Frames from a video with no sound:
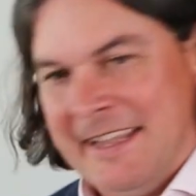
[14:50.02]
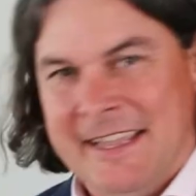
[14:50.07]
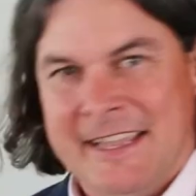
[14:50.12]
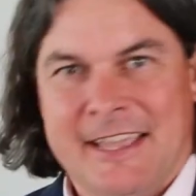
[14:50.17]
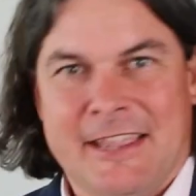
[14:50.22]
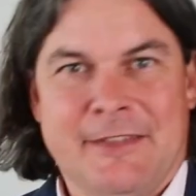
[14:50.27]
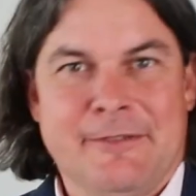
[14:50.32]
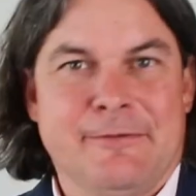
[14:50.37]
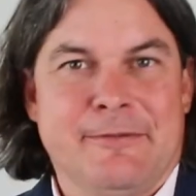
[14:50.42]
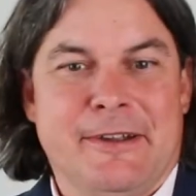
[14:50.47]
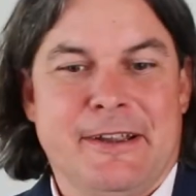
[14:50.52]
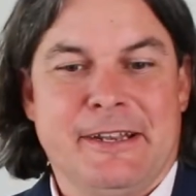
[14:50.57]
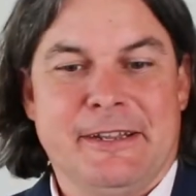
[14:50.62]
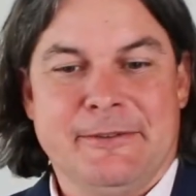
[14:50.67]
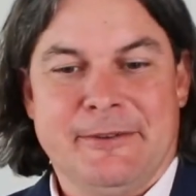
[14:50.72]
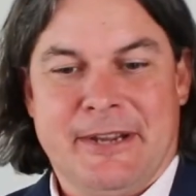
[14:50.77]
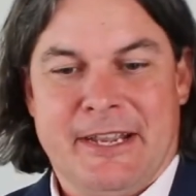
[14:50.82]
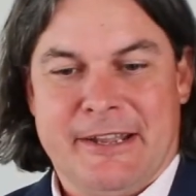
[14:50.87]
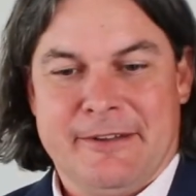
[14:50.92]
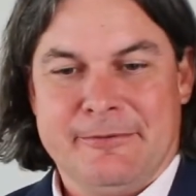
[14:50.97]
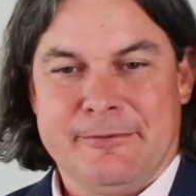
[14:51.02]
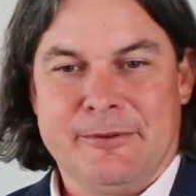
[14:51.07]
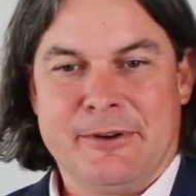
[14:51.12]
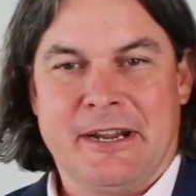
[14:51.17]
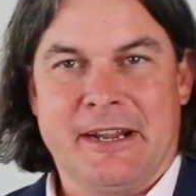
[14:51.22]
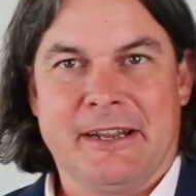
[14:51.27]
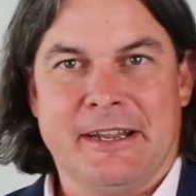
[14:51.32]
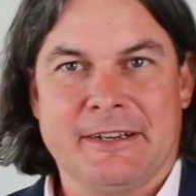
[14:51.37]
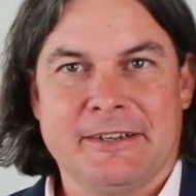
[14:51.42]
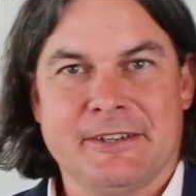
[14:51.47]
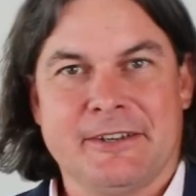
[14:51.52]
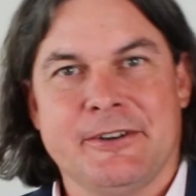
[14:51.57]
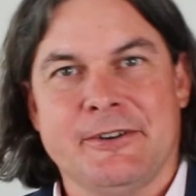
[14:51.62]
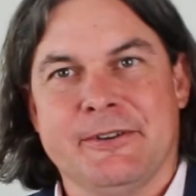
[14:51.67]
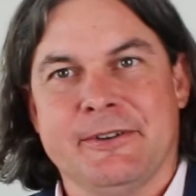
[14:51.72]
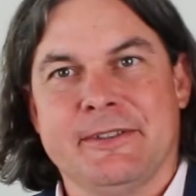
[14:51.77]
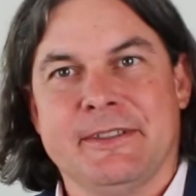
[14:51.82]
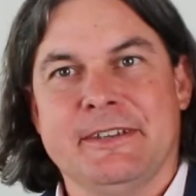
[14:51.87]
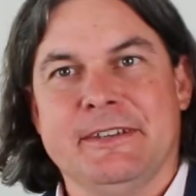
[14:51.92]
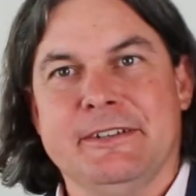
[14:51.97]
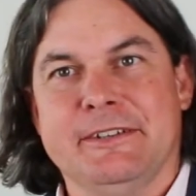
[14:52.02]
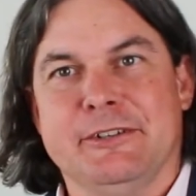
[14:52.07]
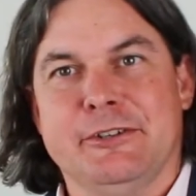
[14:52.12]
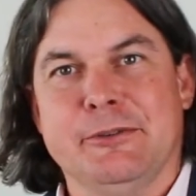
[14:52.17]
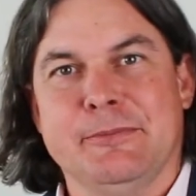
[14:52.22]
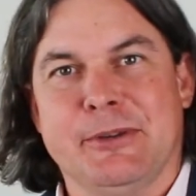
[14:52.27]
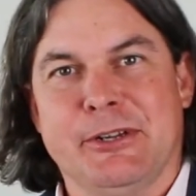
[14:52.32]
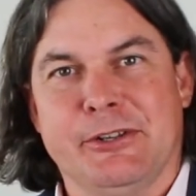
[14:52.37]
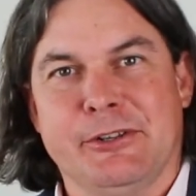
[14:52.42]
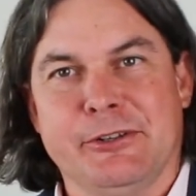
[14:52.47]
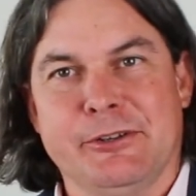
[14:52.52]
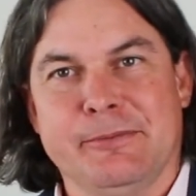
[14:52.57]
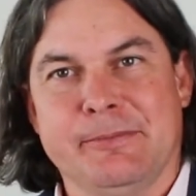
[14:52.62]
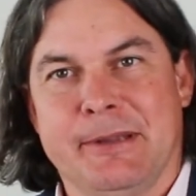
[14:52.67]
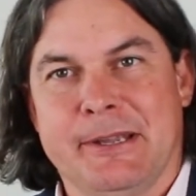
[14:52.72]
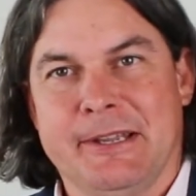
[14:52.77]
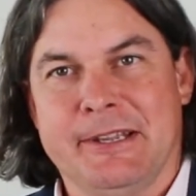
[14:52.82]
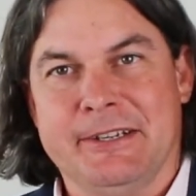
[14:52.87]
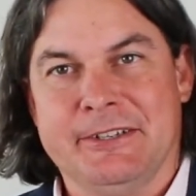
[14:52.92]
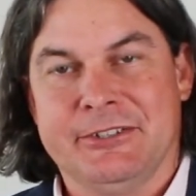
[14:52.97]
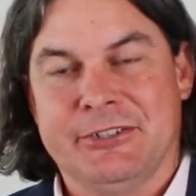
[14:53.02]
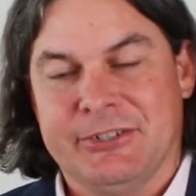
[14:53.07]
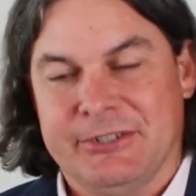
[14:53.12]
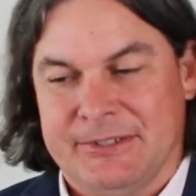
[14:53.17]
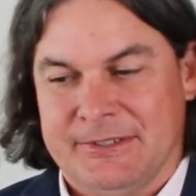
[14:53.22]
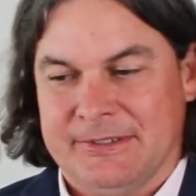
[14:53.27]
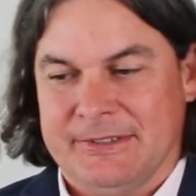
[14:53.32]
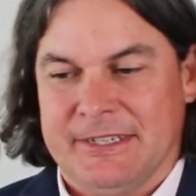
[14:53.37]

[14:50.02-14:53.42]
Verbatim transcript: And then finally, we have what I like to call the doom and gloom page.